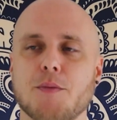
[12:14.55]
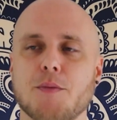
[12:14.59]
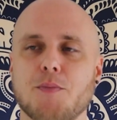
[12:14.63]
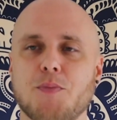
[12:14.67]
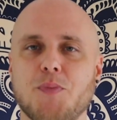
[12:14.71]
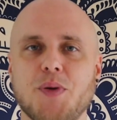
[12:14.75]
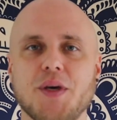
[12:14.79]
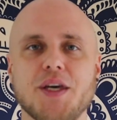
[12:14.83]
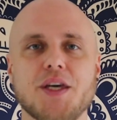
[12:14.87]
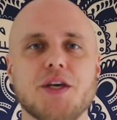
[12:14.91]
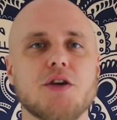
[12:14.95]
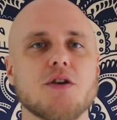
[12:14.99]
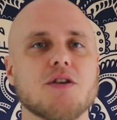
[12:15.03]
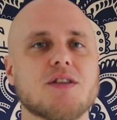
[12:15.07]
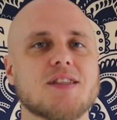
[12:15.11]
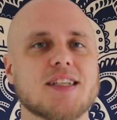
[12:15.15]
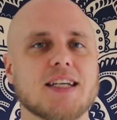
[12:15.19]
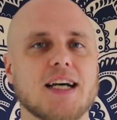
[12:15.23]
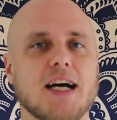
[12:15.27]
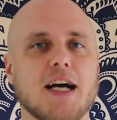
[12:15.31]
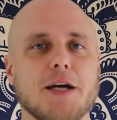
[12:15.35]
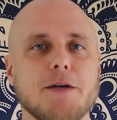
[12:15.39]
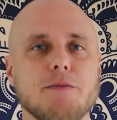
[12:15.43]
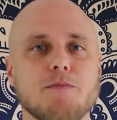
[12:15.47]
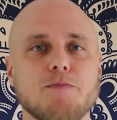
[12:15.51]
Pick your
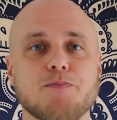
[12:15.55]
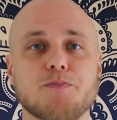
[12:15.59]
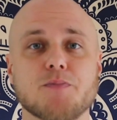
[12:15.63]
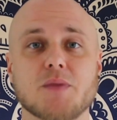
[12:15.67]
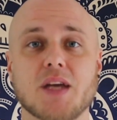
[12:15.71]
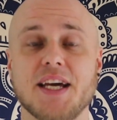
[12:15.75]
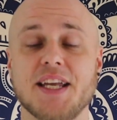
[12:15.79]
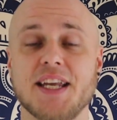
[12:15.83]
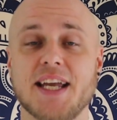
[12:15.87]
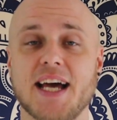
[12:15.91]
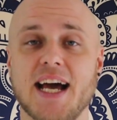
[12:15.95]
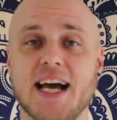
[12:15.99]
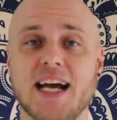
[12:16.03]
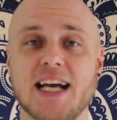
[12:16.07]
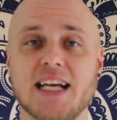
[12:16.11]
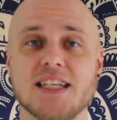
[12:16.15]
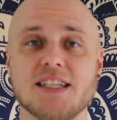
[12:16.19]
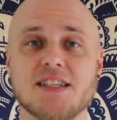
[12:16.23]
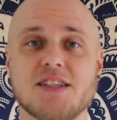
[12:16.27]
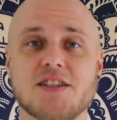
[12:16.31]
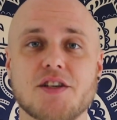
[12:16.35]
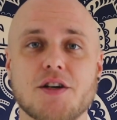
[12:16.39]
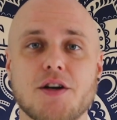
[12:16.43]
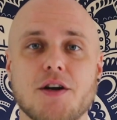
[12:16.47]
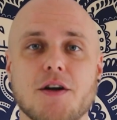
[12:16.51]
time and
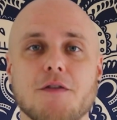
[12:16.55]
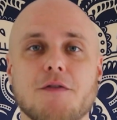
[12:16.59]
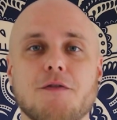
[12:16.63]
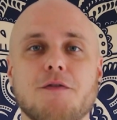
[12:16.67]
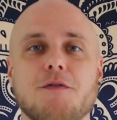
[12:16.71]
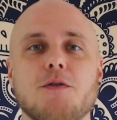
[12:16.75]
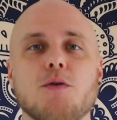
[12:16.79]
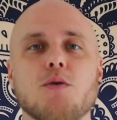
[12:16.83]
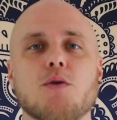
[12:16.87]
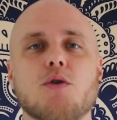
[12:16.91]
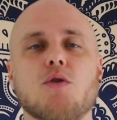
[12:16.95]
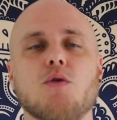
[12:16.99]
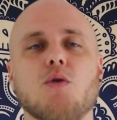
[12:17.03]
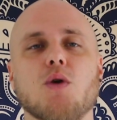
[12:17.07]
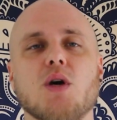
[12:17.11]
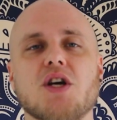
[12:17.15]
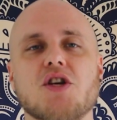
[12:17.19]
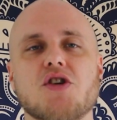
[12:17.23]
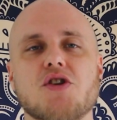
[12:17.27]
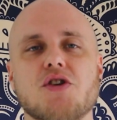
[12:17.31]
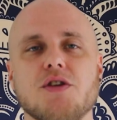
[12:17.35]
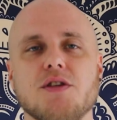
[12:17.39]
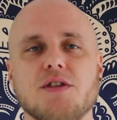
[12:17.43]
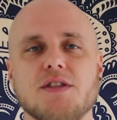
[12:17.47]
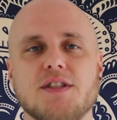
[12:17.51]
answer a few
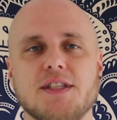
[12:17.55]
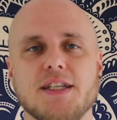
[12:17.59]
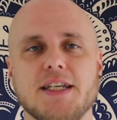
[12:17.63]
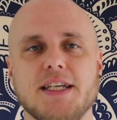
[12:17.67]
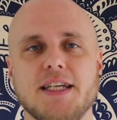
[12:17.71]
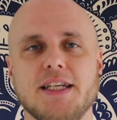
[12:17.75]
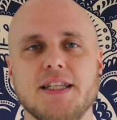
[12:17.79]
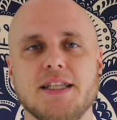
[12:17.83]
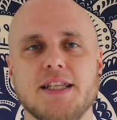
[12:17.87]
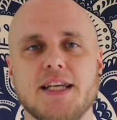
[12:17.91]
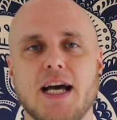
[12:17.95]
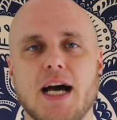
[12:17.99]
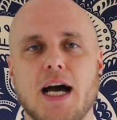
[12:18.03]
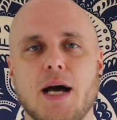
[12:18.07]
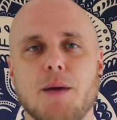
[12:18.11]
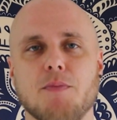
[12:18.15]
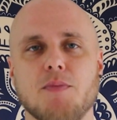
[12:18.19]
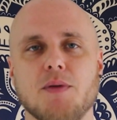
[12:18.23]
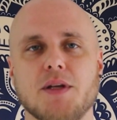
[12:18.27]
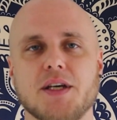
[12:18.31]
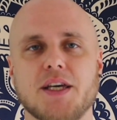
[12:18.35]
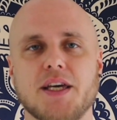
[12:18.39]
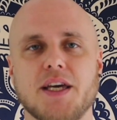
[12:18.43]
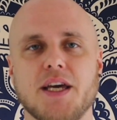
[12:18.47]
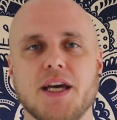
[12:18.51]
questions in the
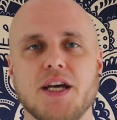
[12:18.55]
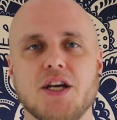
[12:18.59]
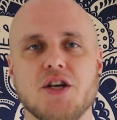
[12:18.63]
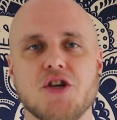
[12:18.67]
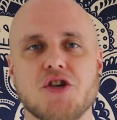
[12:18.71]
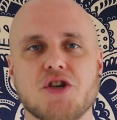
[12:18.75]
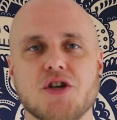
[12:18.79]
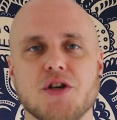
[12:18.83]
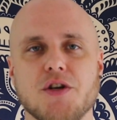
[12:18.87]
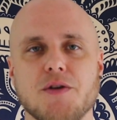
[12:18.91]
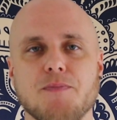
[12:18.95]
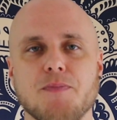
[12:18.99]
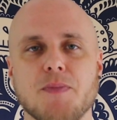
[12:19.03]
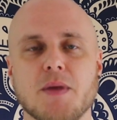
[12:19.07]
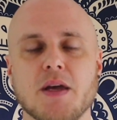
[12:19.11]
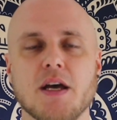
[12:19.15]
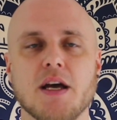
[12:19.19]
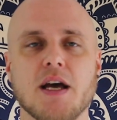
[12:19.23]
application.